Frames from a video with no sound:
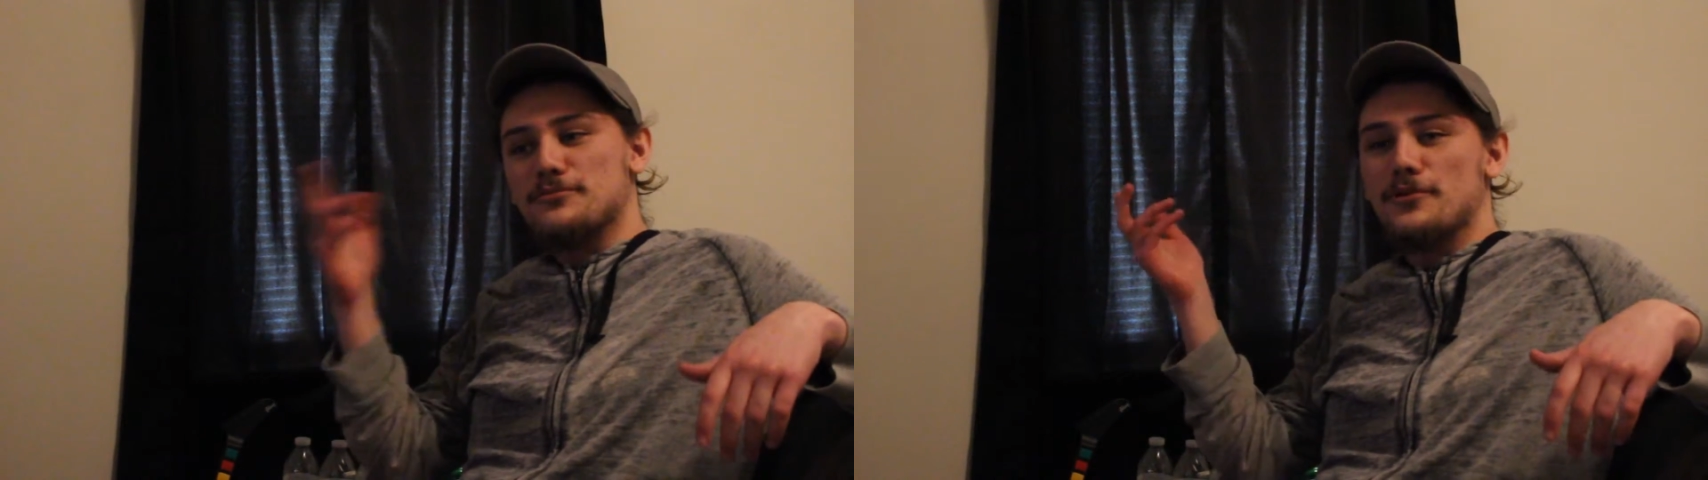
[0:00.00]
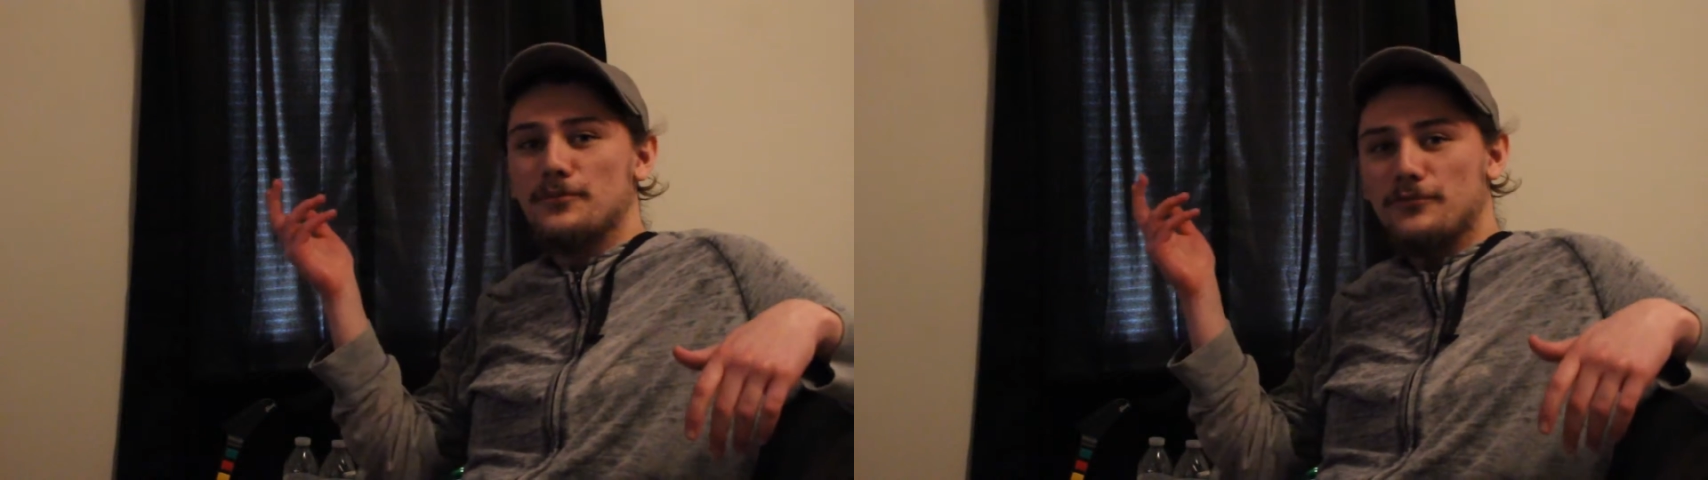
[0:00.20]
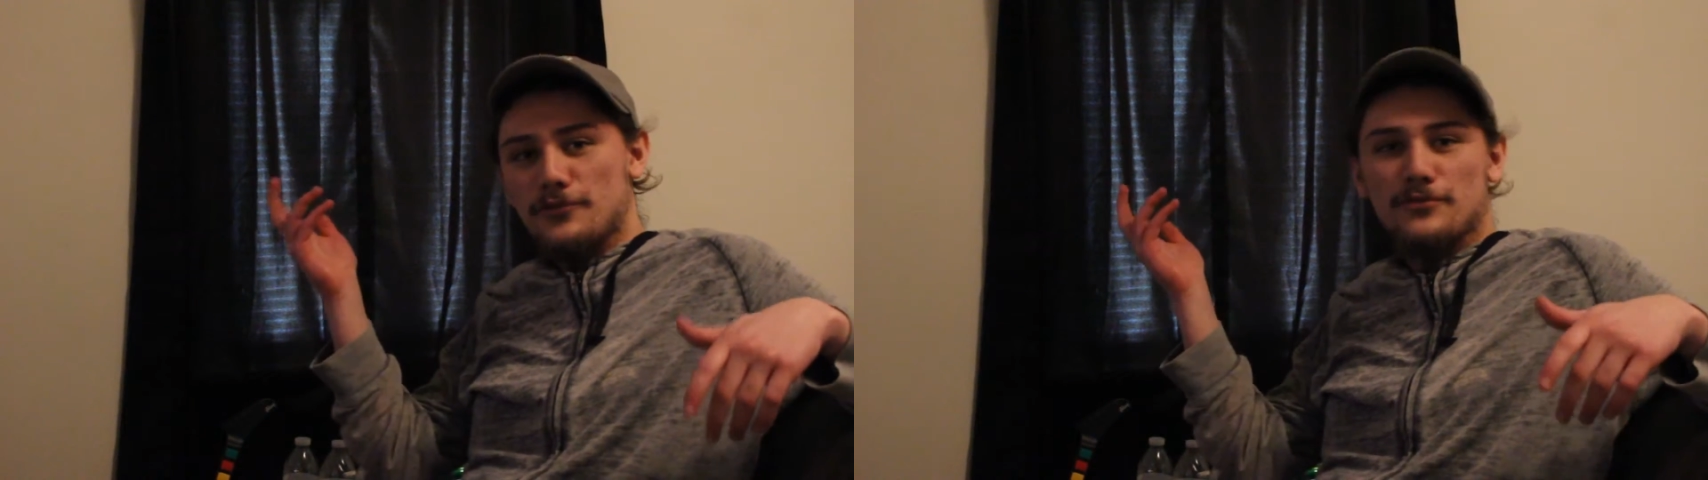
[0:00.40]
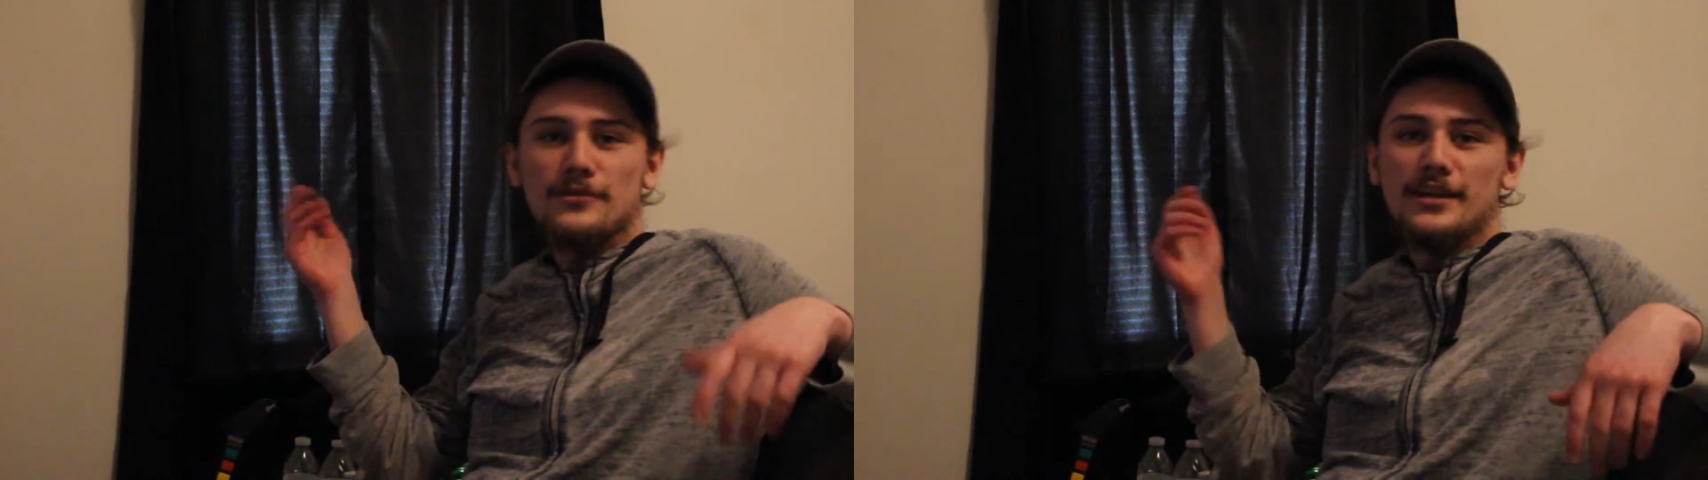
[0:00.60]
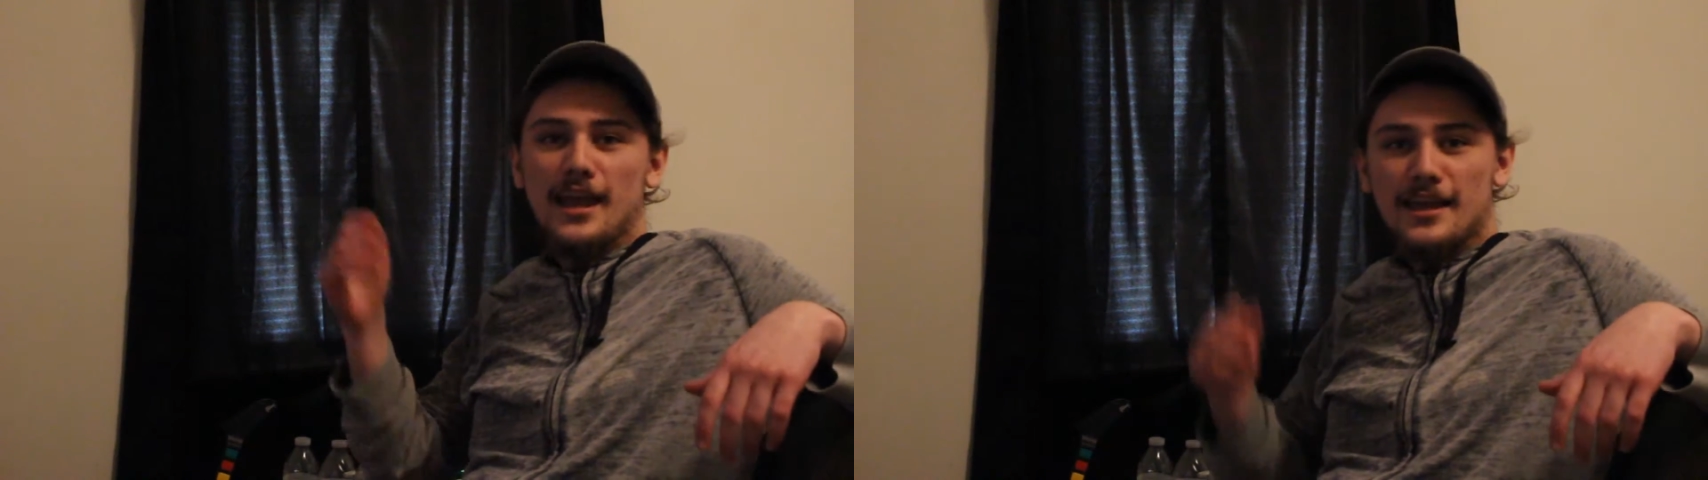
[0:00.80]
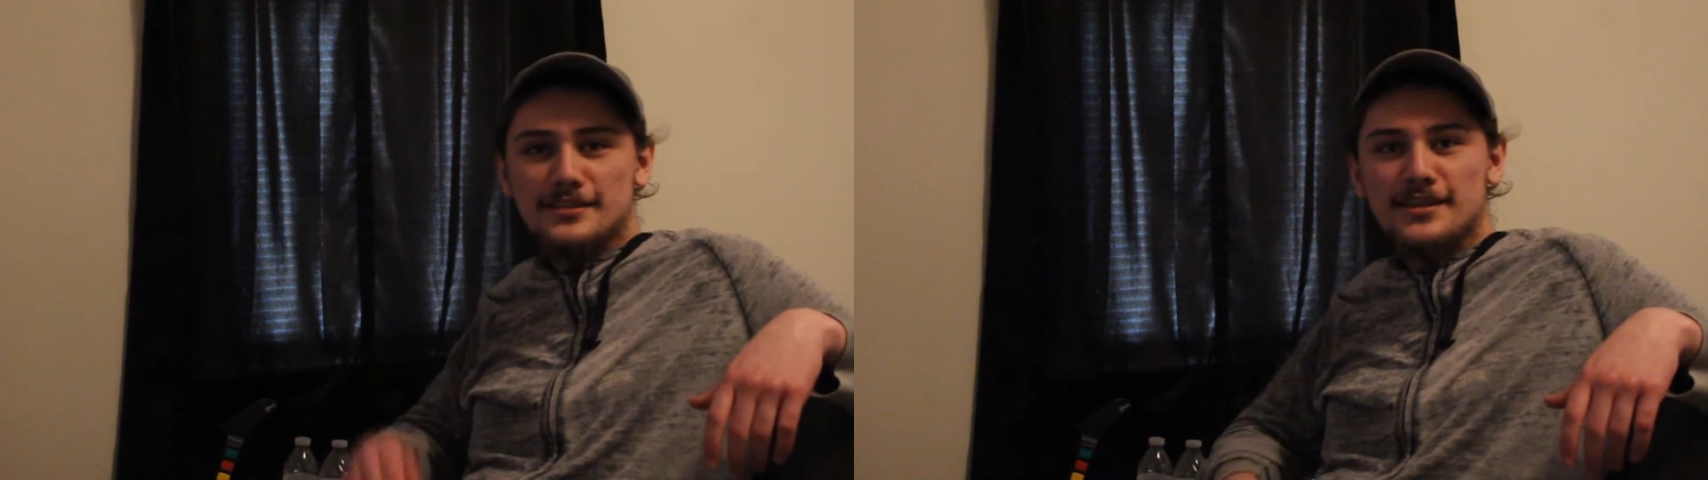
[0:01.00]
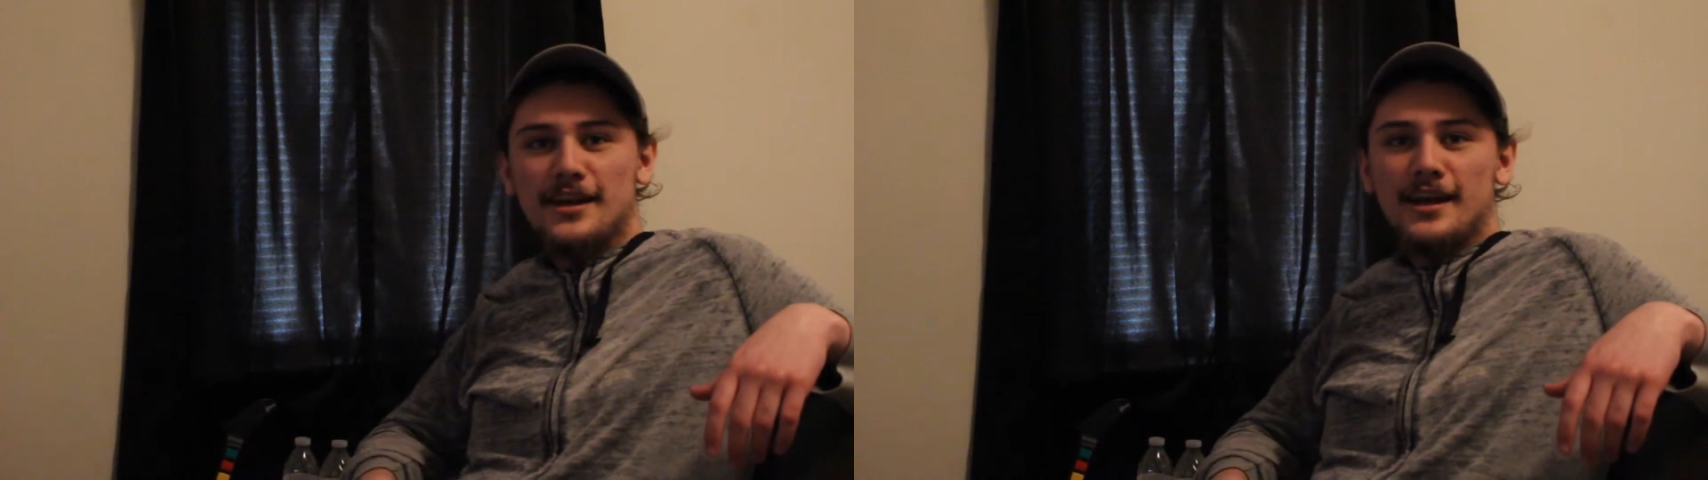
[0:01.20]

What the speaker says: room for 3 days,